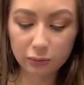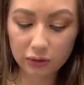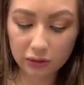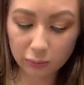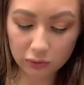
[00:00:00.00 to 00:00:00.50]

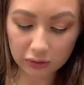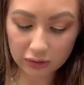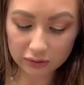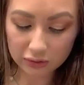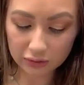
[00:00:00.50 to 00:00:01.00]
elastic
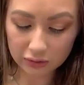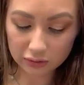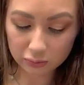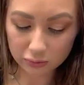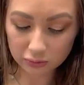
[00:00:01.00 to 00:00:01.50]
this one
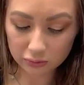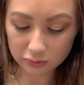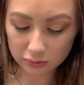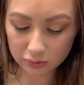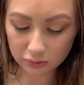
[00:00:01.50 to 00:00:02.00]
also
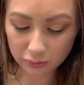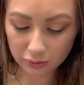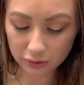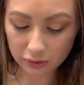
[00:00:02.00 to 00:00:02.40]
here.